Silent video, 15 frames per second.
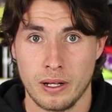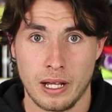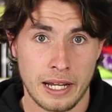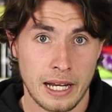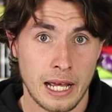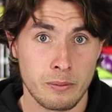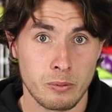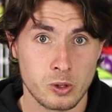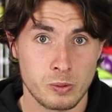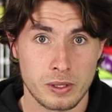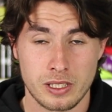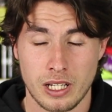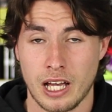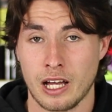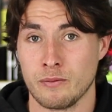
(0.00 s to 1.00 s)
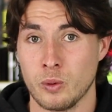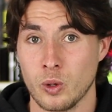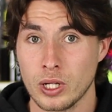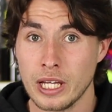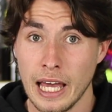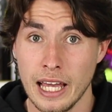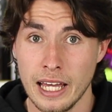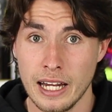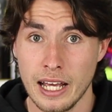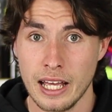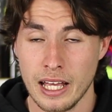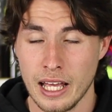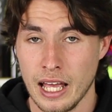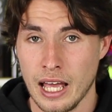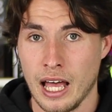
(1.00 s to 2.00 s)
enables me to have more kit in
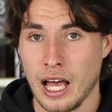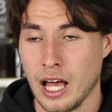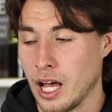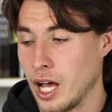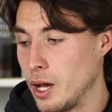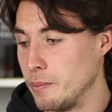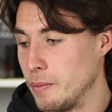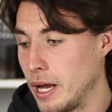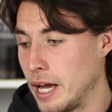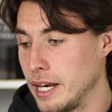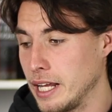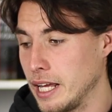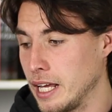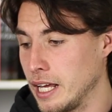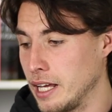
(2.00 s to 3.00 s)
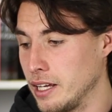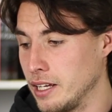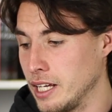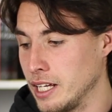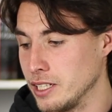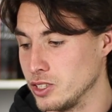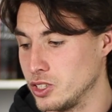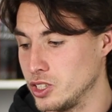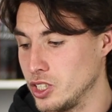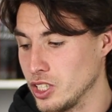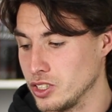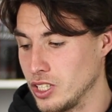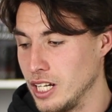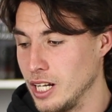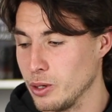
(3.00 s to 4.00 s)
it, and it is
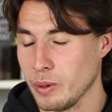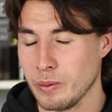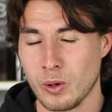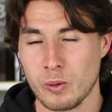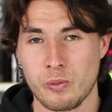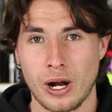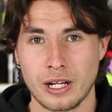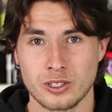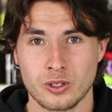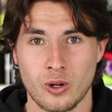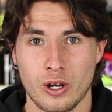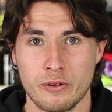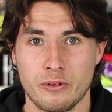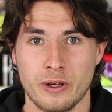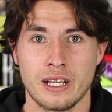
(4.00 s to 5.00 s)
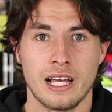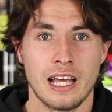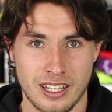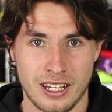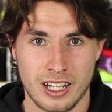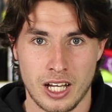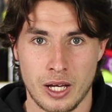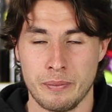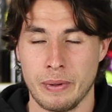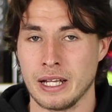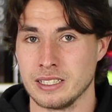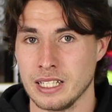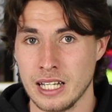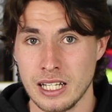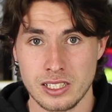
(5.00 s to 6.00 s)
just a little bit more practical, I think.
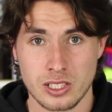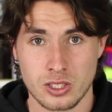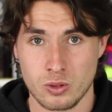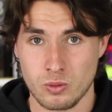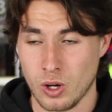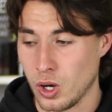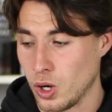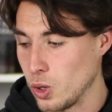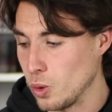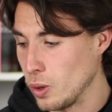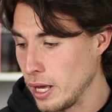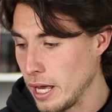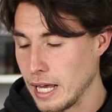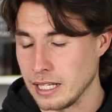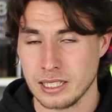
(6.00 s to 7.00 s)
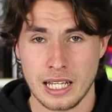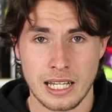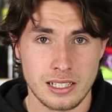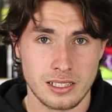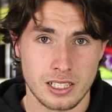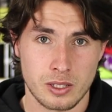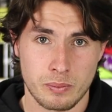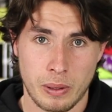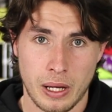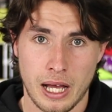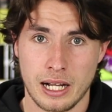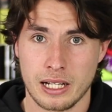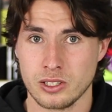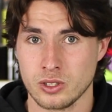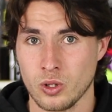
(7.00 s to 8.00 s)
It's easy to roll, it's easy to
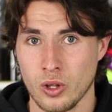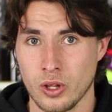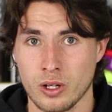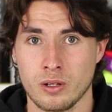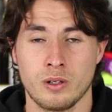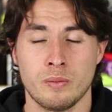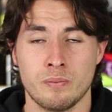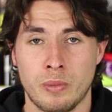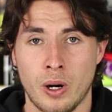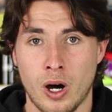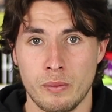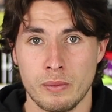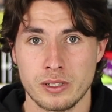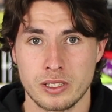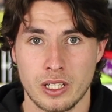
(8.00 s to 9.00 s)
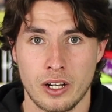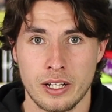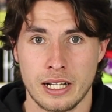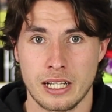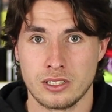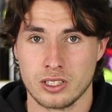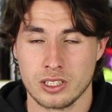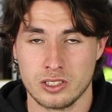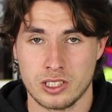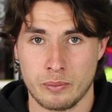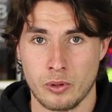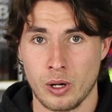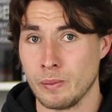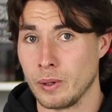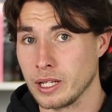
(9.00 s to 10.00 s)
pack, it's got the compartments that I need to
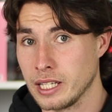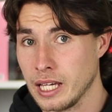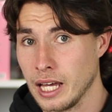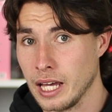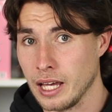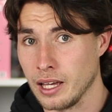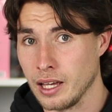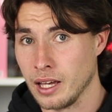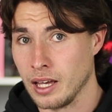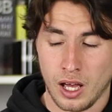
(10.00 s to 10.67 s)
separate my kit,